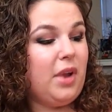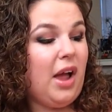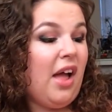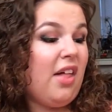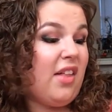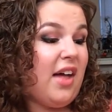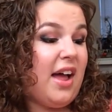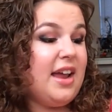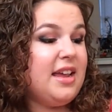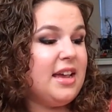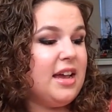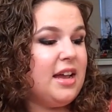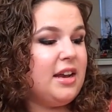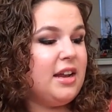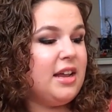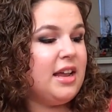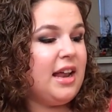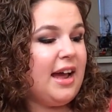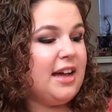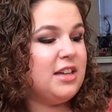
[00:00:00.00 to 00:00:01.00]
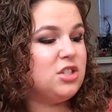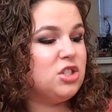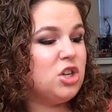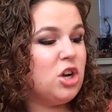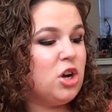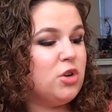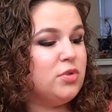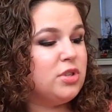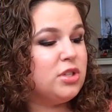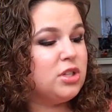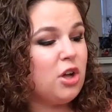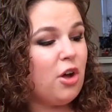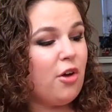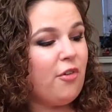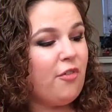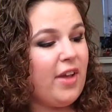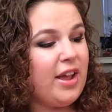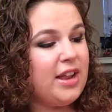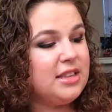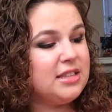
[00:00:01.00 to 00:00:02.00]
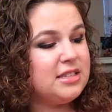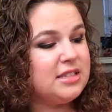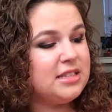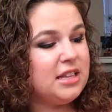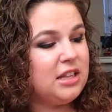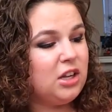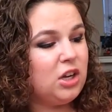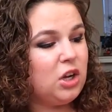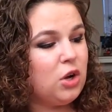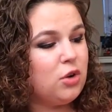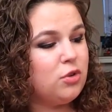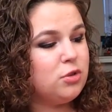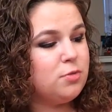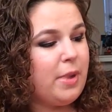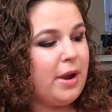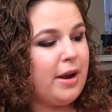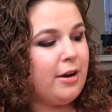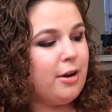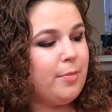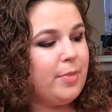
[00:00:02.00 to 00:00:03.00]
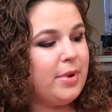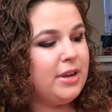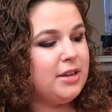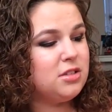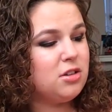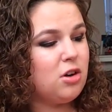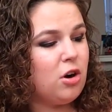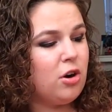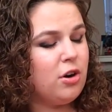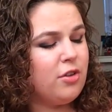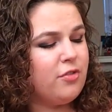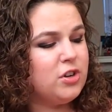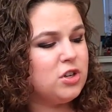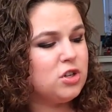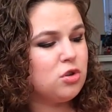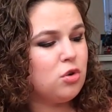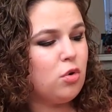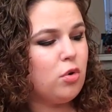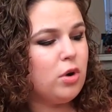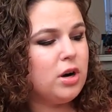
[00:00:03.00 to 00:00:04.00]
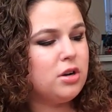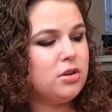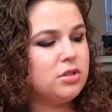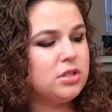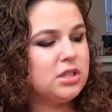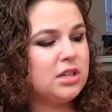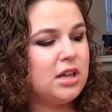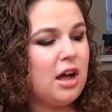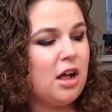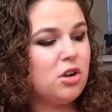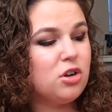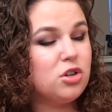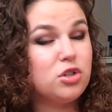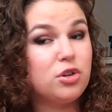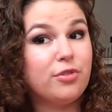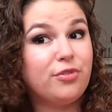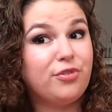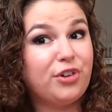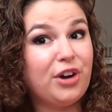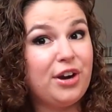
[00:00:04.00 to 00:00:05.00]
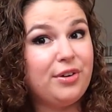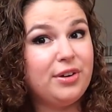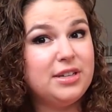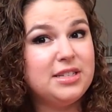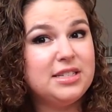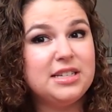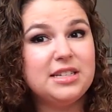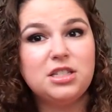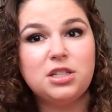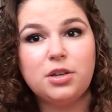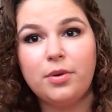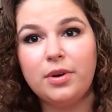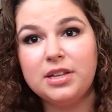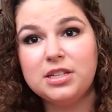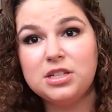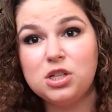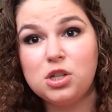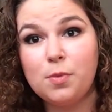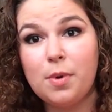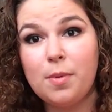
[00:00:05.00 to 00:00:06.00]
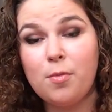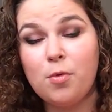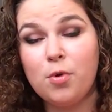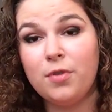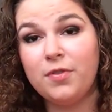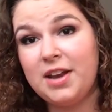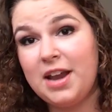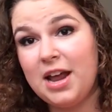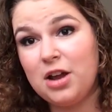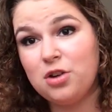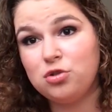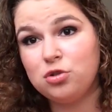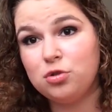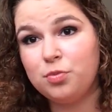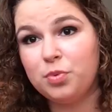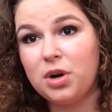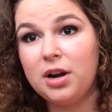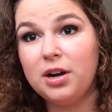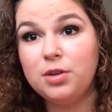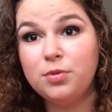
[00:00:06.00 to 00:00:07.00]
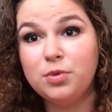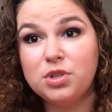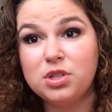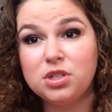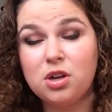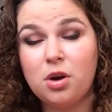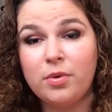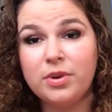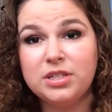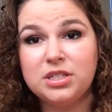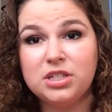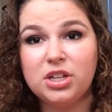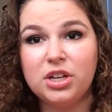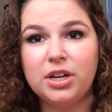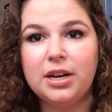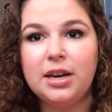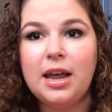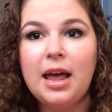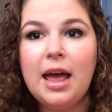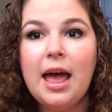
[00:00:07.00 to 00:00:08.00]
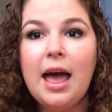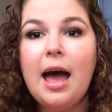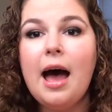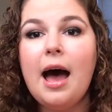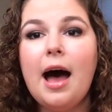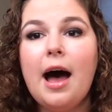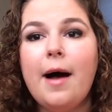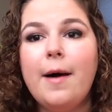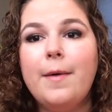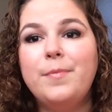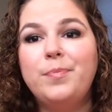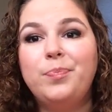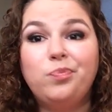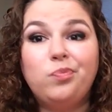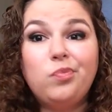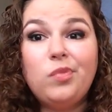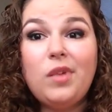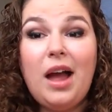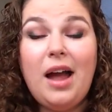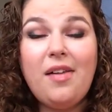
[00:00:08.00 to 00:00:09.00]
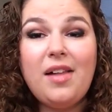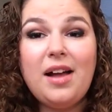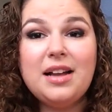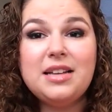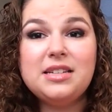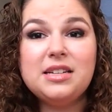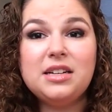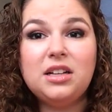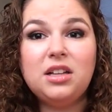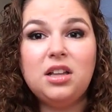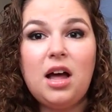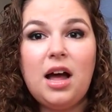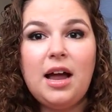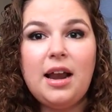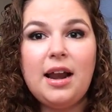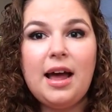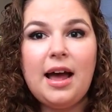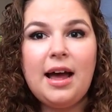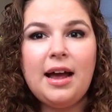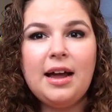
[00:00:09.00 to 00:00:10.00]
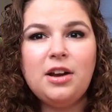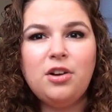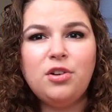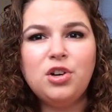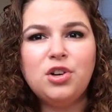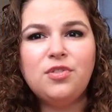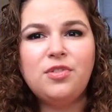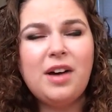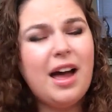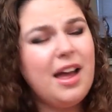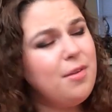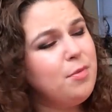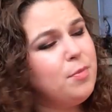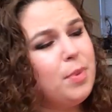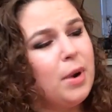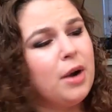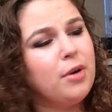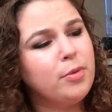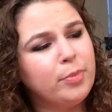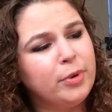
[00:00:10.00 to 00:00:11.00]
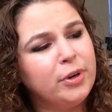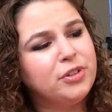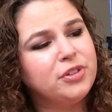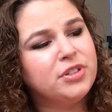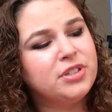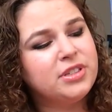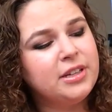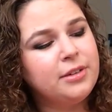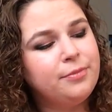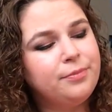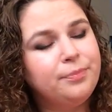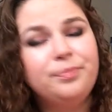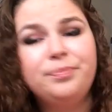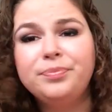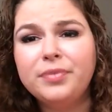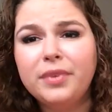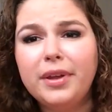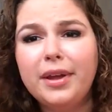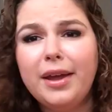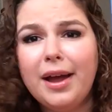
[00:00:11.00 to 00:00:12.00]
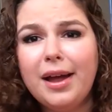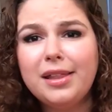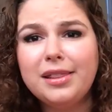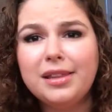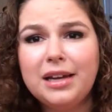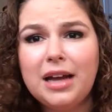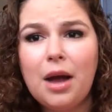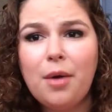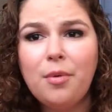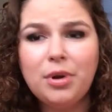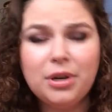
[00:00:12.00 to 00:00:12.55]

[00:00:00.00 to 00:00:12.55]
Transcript: I like it. It has no sulfates, silicones, parabens, artificial oils, colors, or fragrances. So it is a little bit more of a natural product, which is always good. I liked it a lot. I don't know if I'd probably purchase it. Yeah, I think I